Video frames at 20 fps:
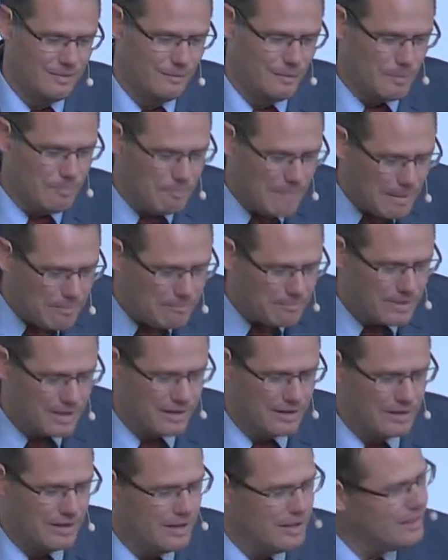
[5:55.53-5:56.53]

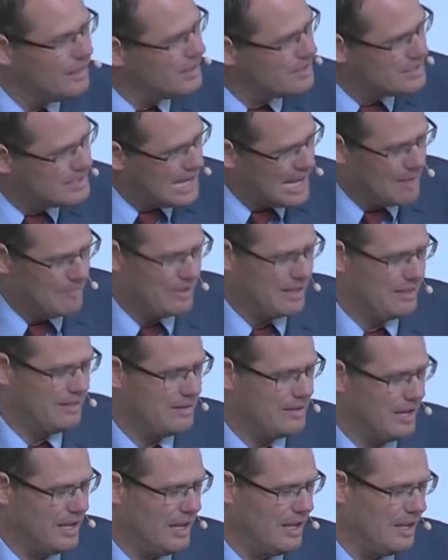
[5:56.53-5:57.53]
Remember the Sabbath
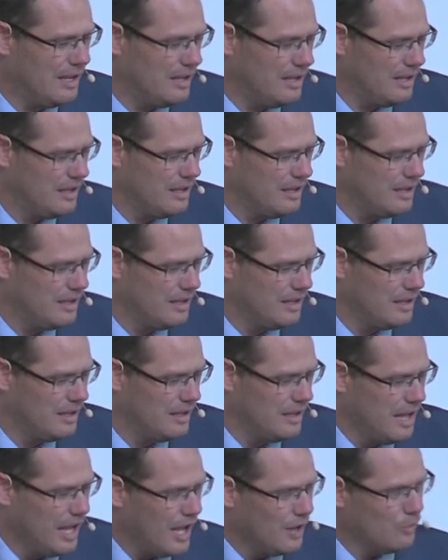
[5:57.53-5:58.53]
day.
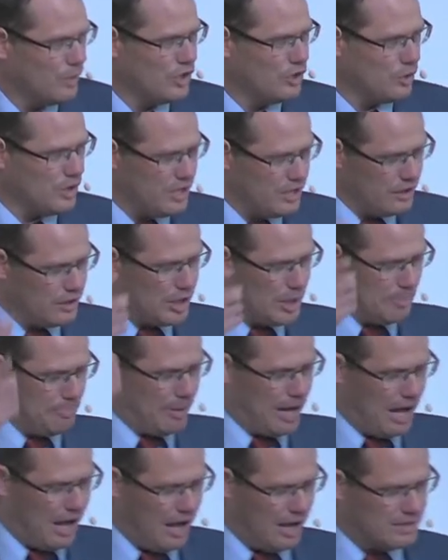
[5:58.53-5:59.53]
And when you hear a
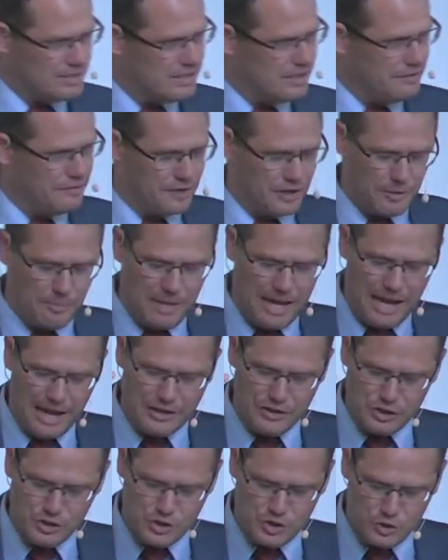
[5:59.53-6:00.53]
positive
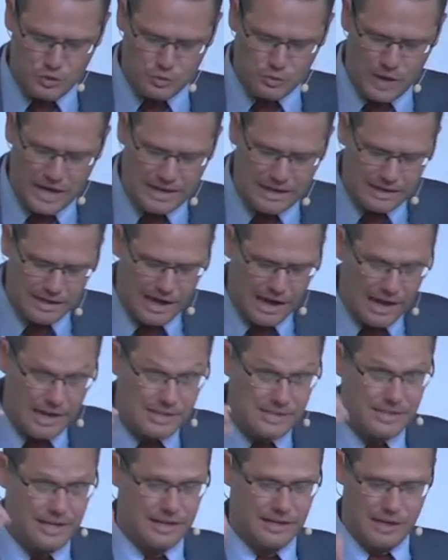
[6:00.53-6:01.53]
command, you should
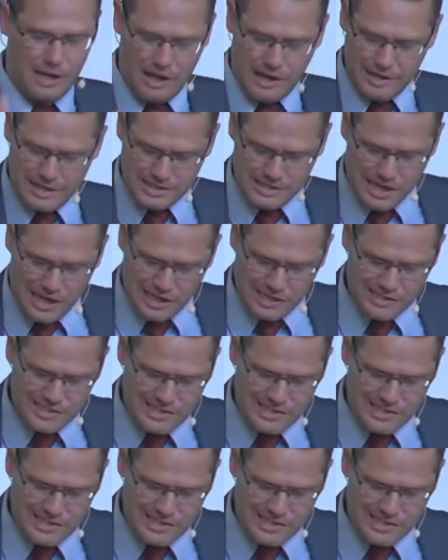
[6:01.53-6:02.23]
recognize that God is